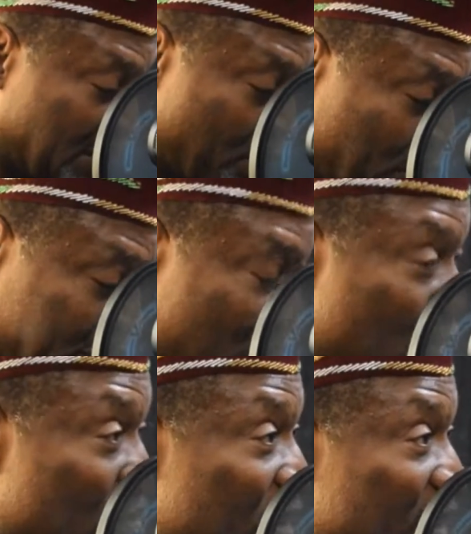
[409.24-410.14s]
the budget that
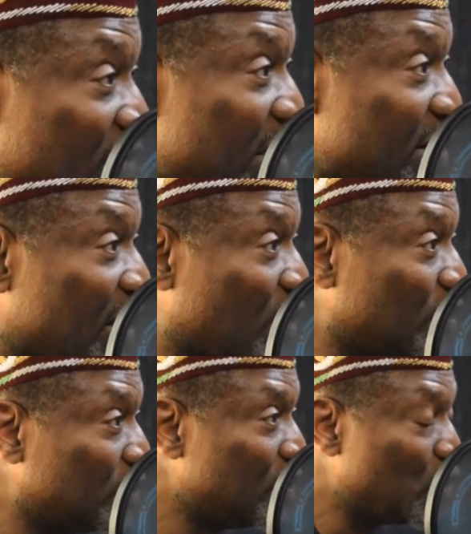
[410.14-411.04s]
we're running right now,
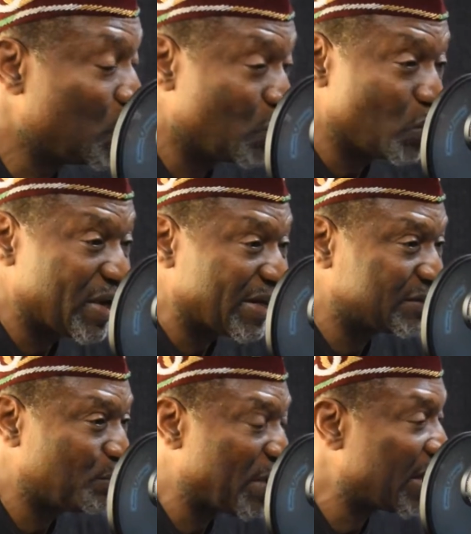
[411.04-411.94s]
will
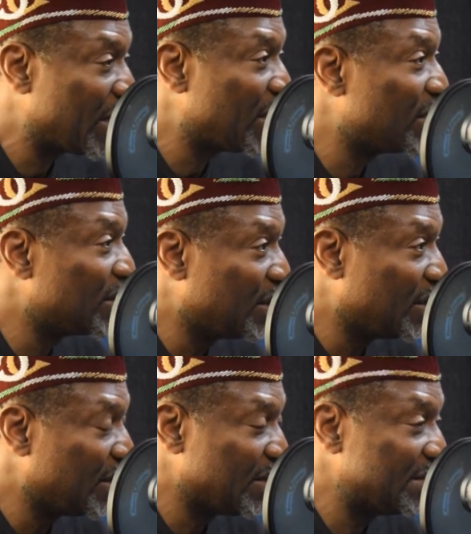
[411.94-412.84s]
expire
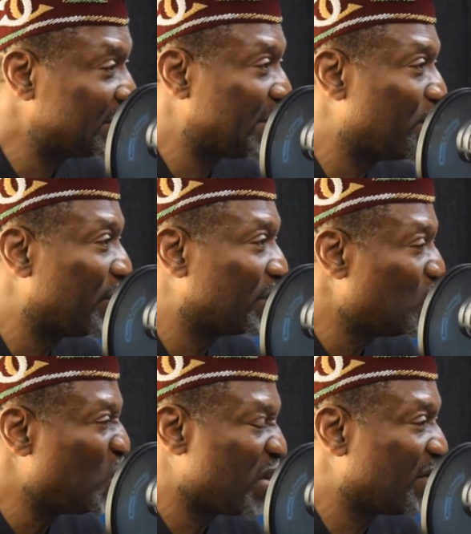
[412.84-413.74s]
in December,
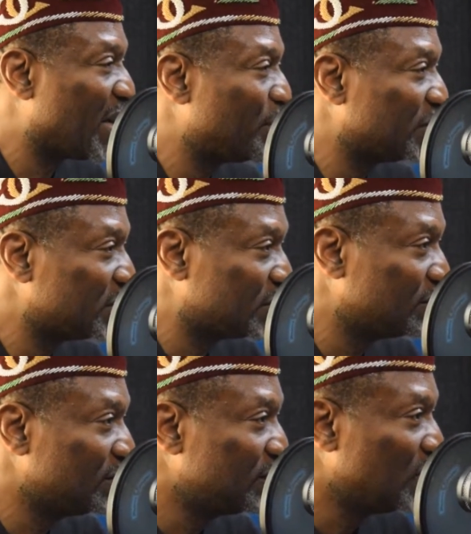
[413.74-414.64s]
whatever happens.
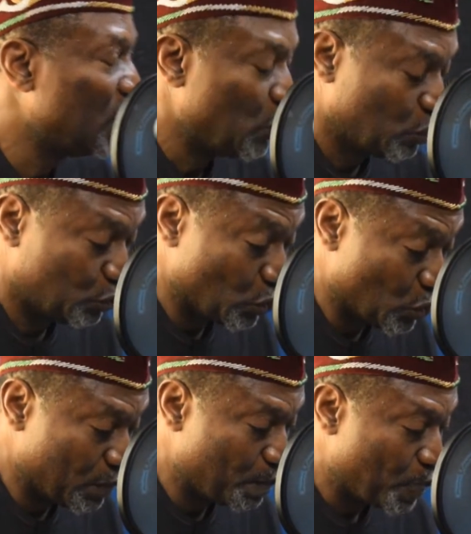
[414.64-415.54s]

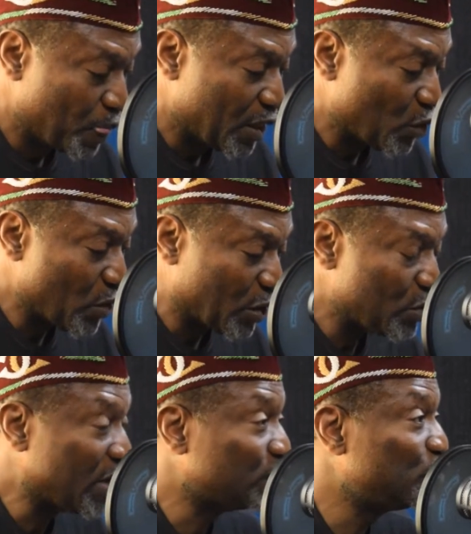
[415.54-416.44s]
So we're
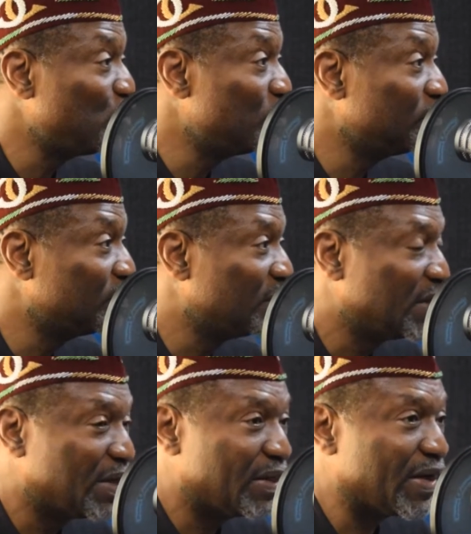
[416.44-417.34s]
going to assume
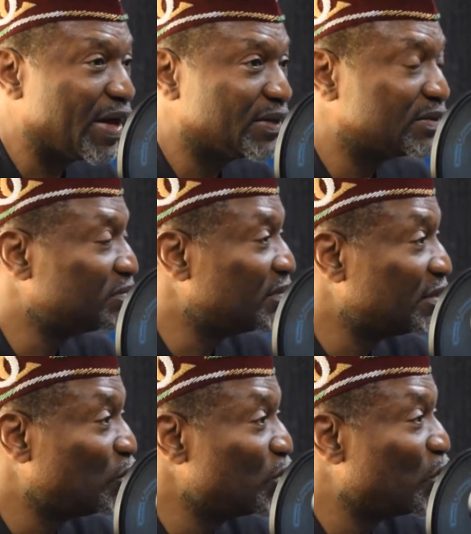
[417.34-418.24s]
that
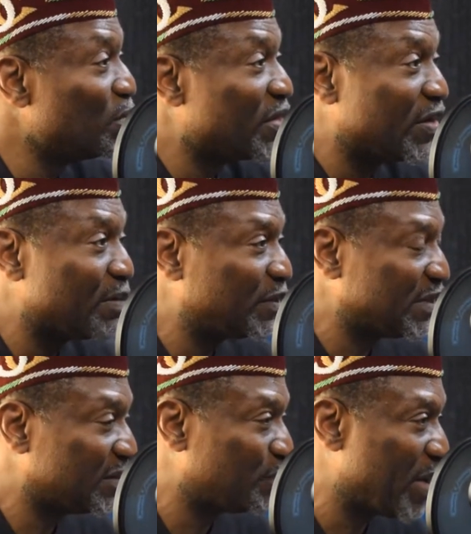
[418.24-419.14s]
it's only going to be a
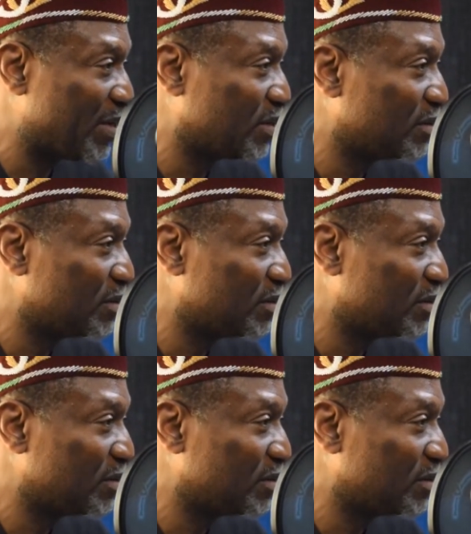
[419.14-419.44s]
30% spend.